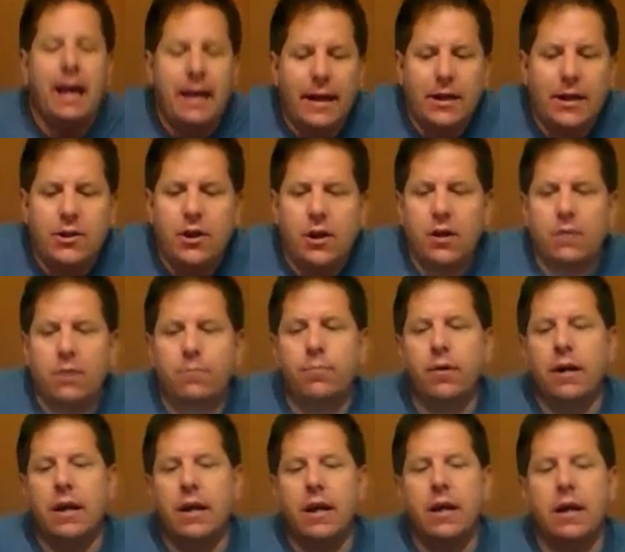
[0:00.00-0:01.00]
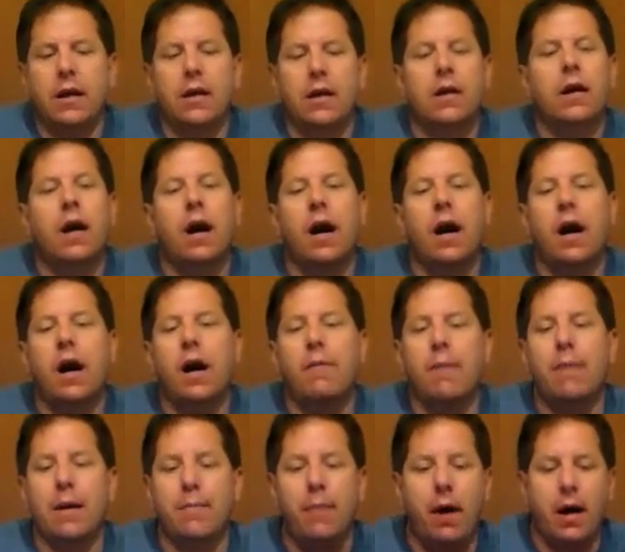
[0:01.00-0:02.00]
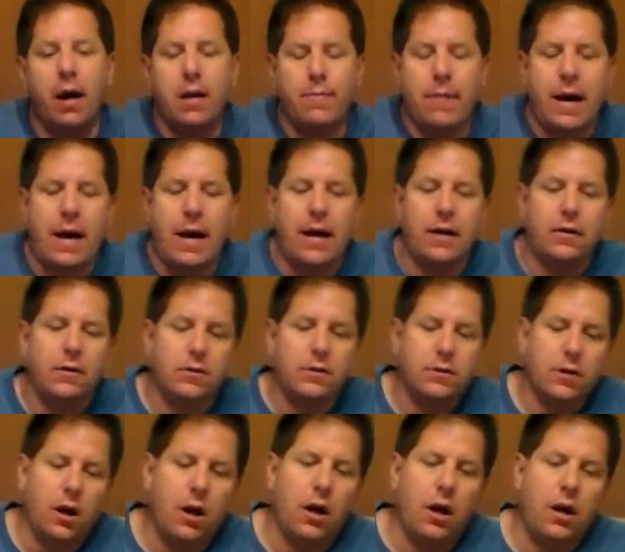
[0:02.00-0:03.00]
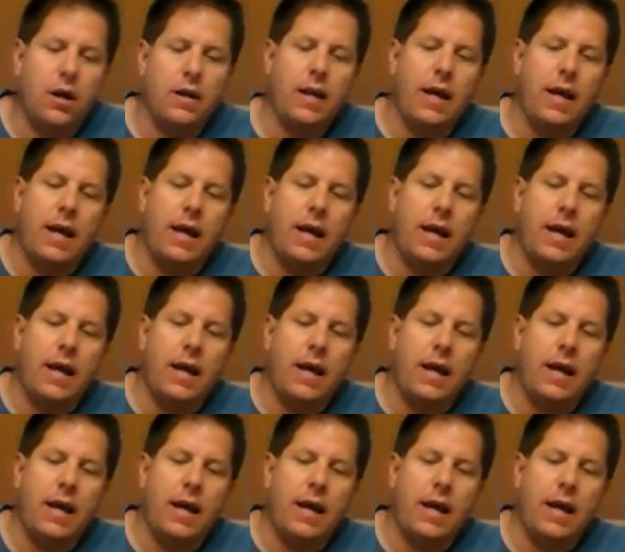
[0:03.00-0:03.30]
I started putting my body panels on,